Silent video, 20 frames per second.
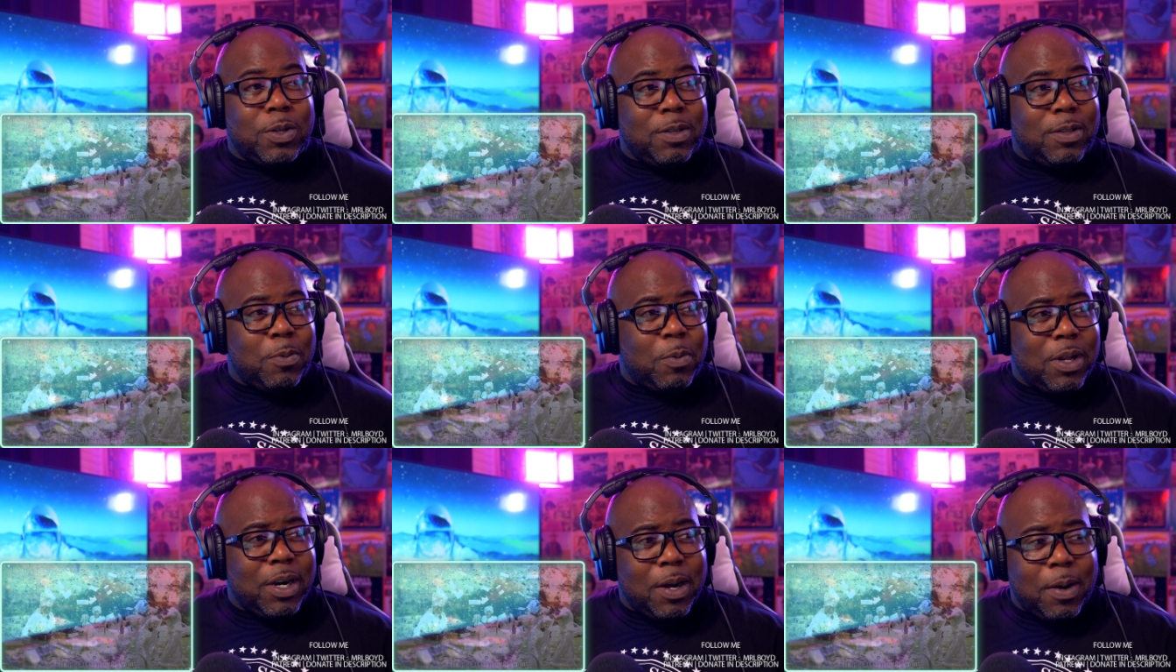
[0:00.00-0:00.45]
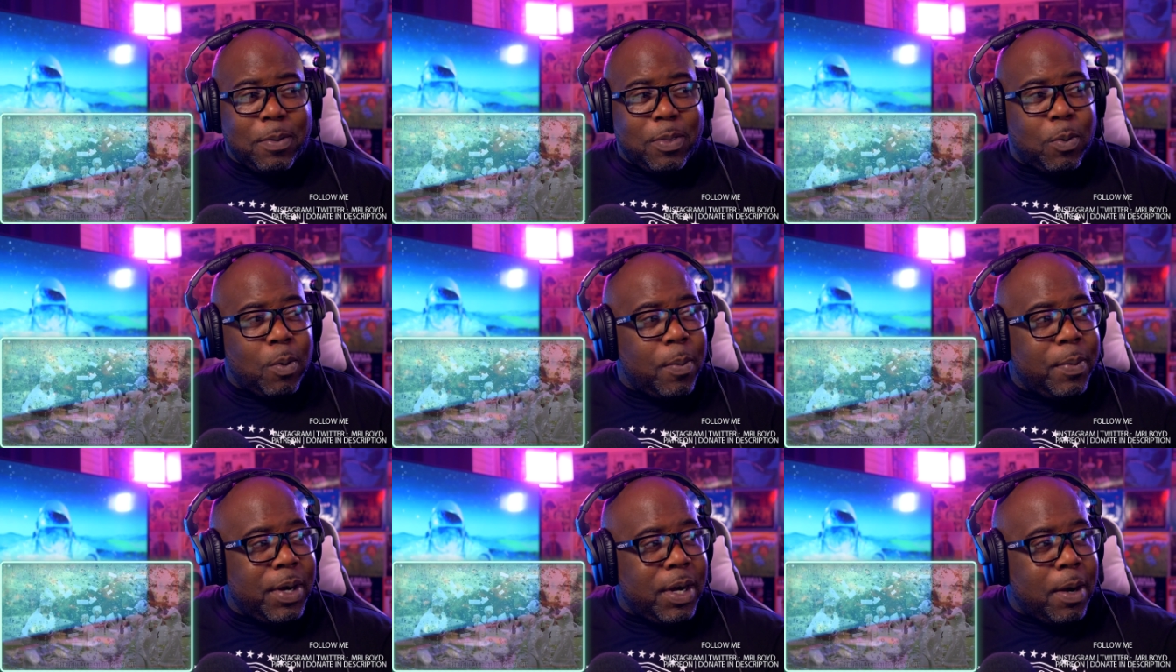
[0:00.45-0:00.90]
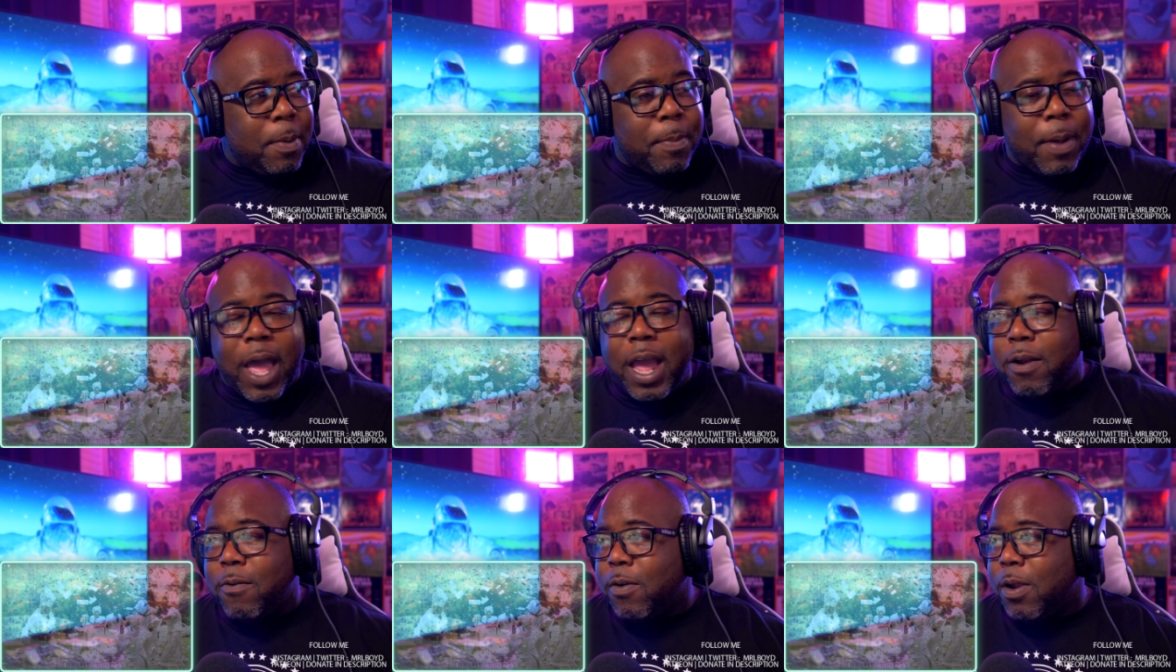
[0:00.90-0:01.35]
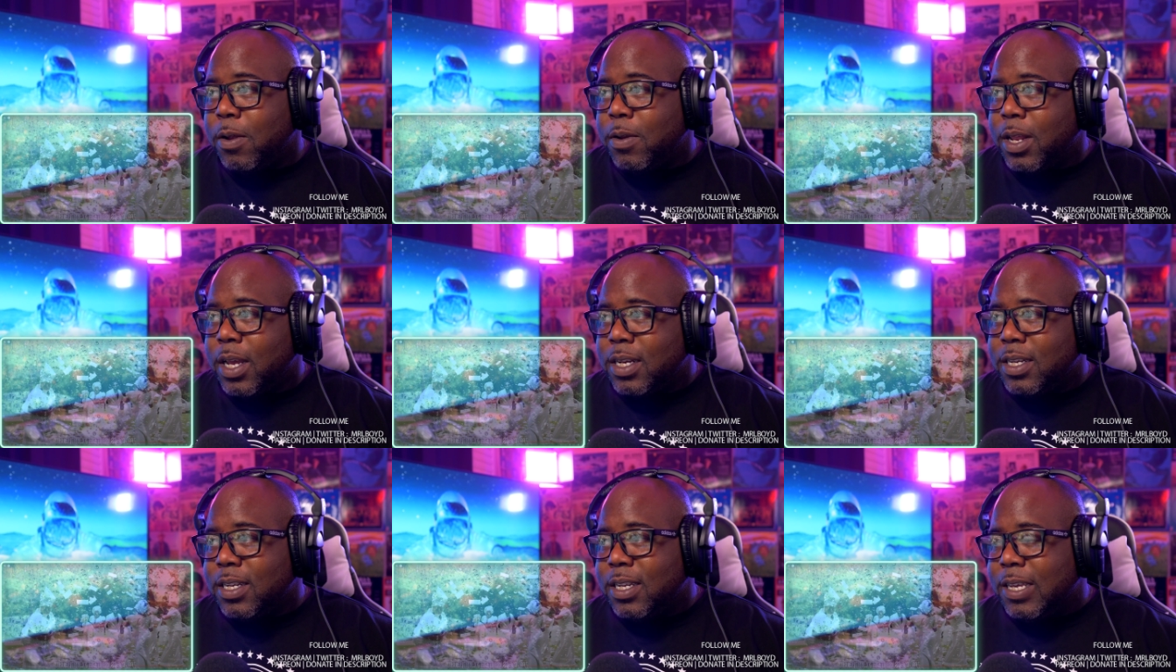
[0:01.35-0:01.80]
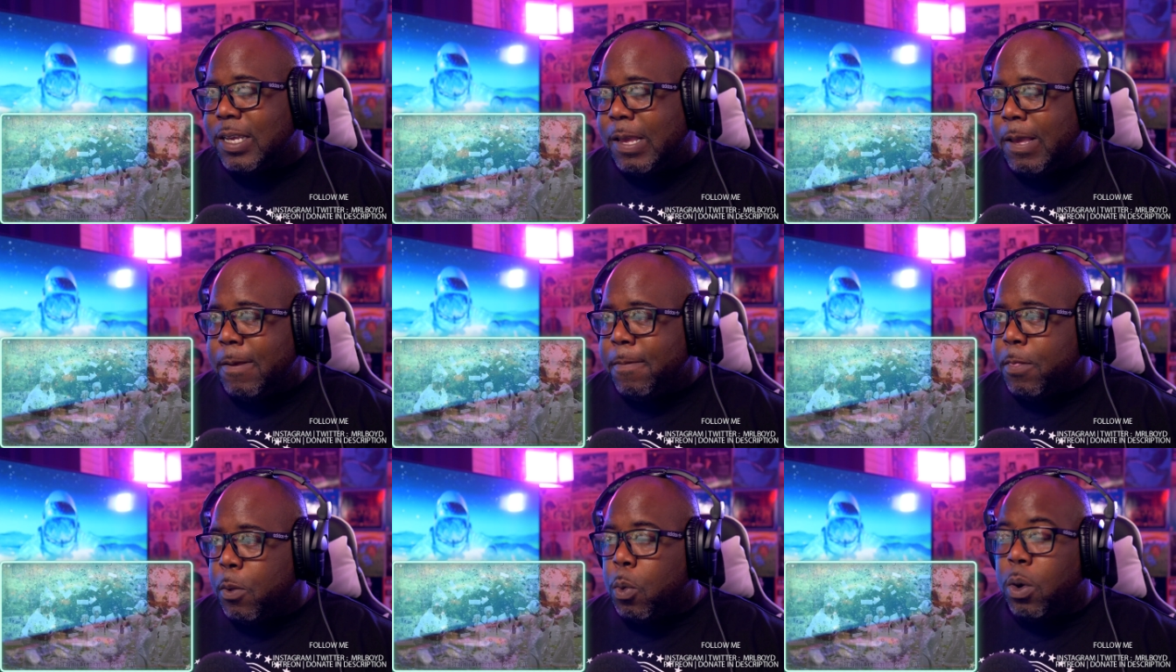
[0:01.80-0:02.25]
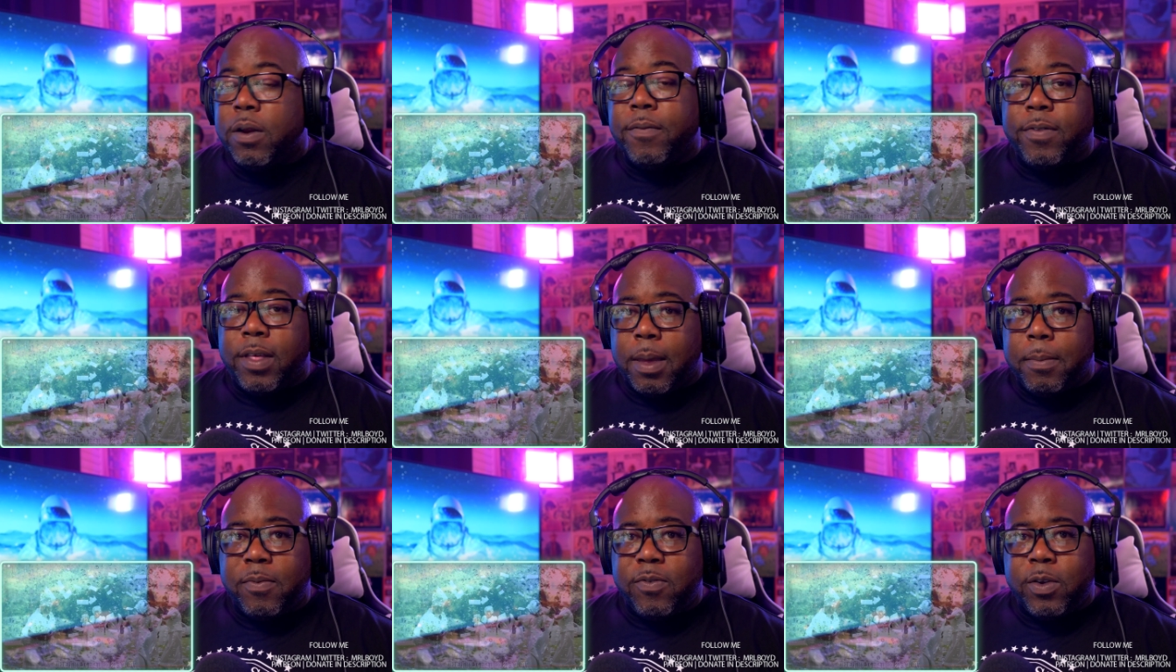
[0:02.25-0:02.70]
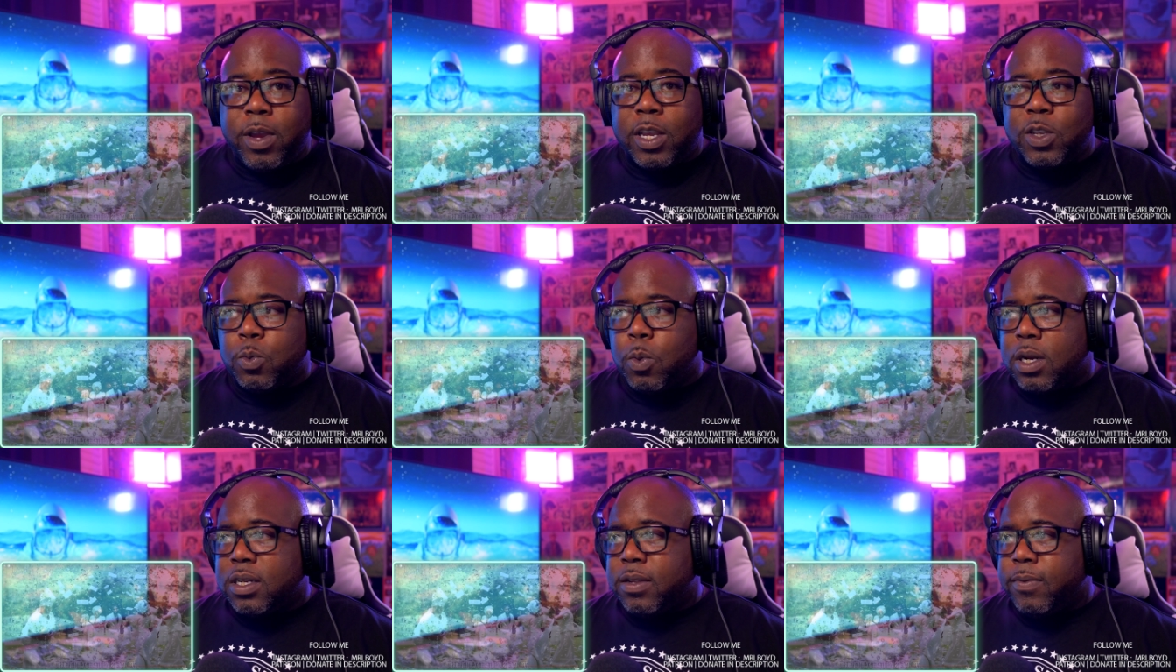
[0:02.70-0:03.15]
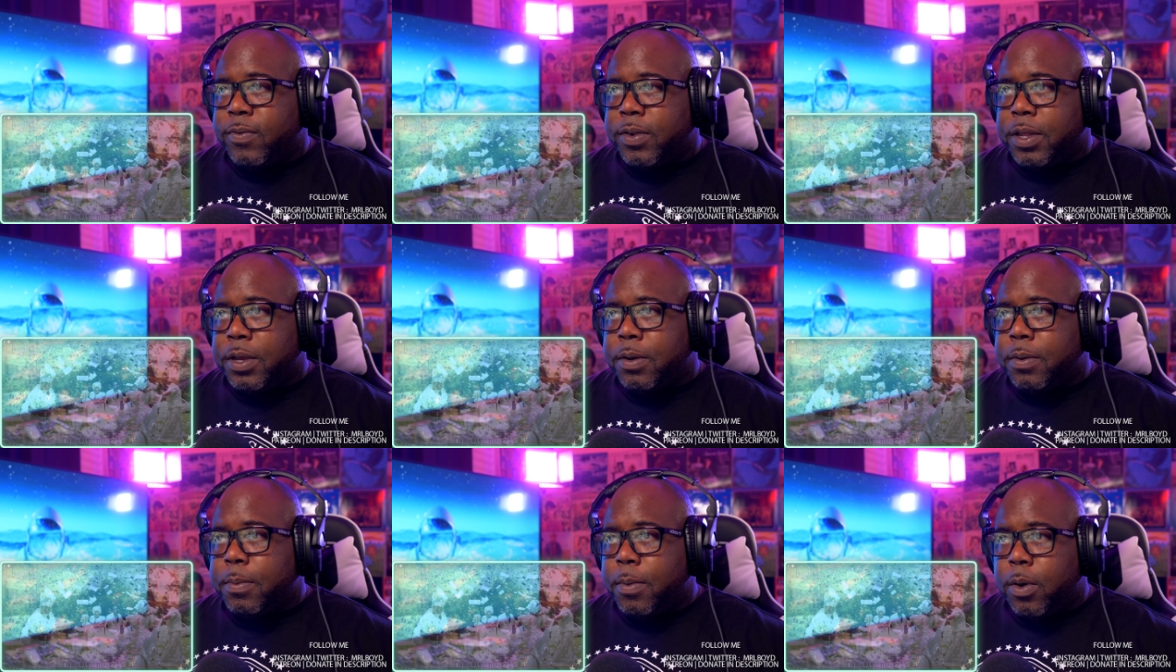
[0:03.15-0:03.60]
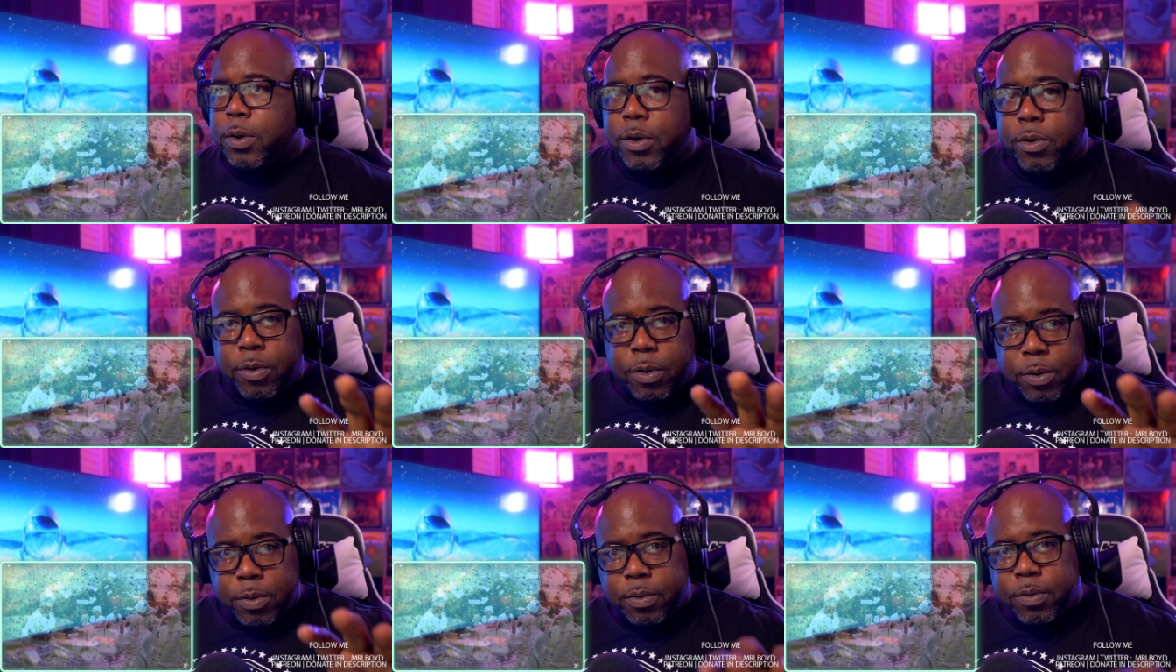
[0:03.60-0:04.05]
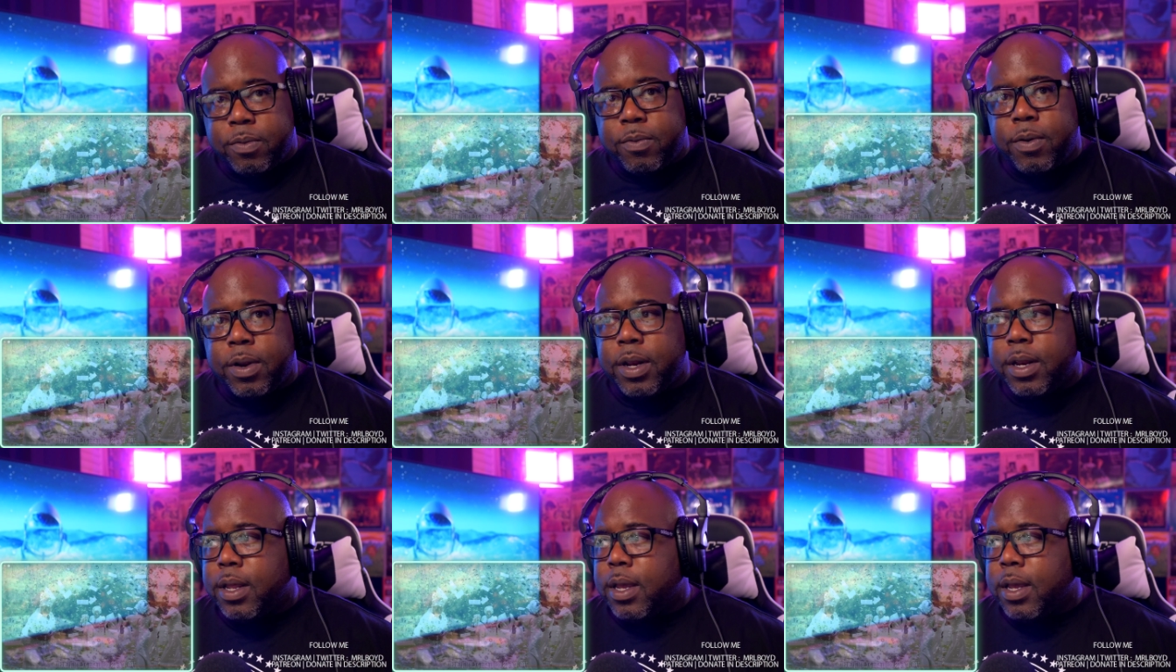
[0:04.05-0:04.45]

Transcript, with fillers: The one, the woman in the background, actually, one of them. If you guys watch the video on your own, right?